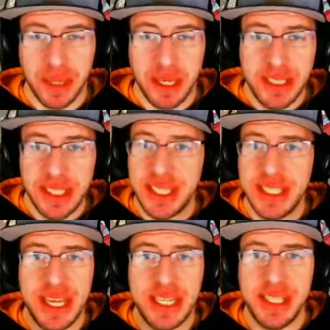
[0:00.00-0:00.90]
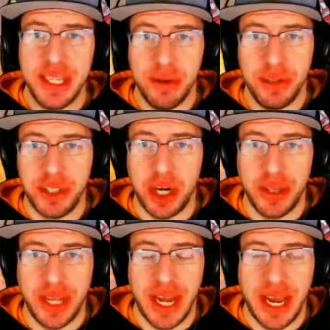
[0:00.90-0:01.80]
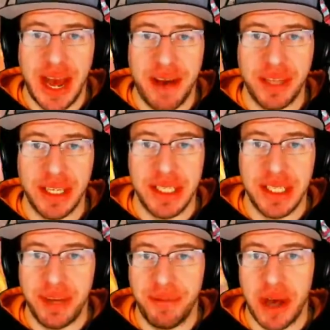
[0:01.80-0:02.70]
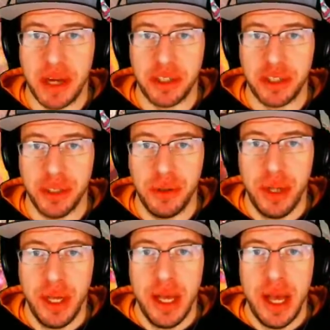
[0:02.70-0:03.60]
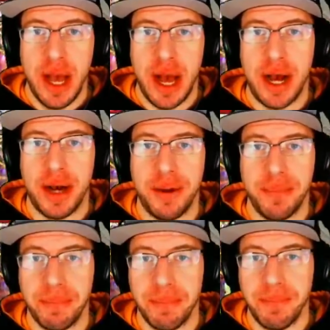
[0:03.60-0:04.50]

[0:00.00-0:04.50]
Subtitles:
because that's the only shard that I have that's like fine or true. Um,